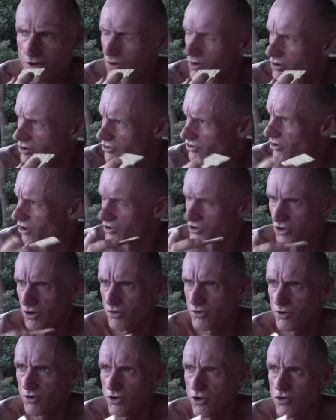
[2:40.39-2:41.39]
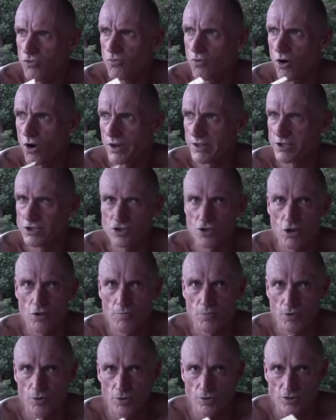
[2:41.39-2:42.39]
And I don't know why there's no
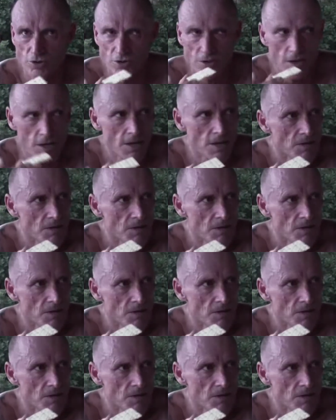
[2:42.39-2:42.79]
birds.